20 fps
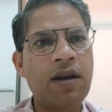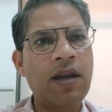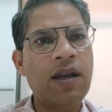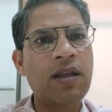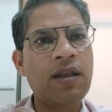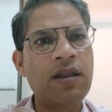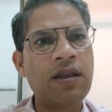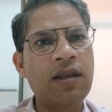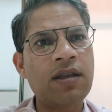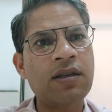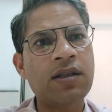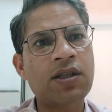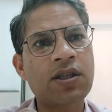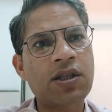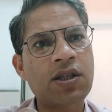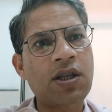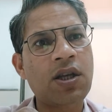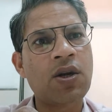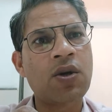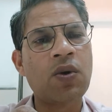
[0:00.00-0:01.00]
in
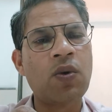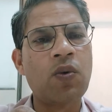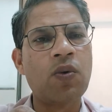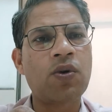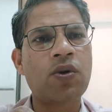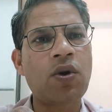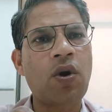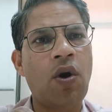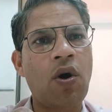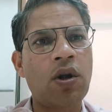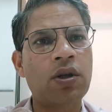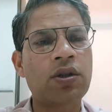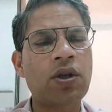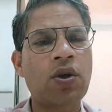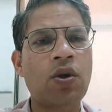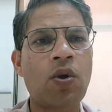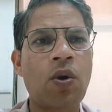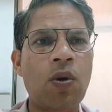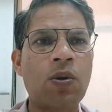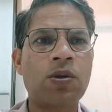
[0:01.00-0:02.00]
this root or the
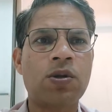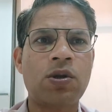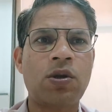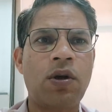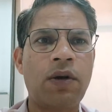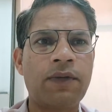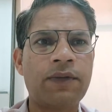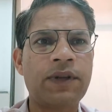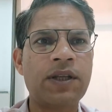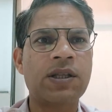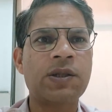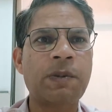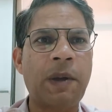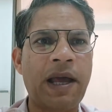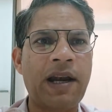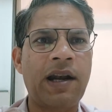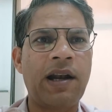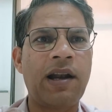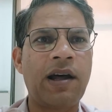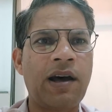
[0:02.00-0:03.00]
course of this
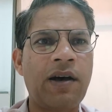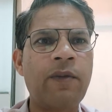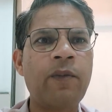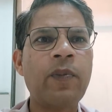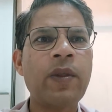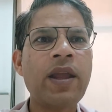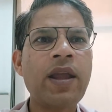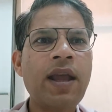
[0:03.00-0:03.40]
spinal nerve,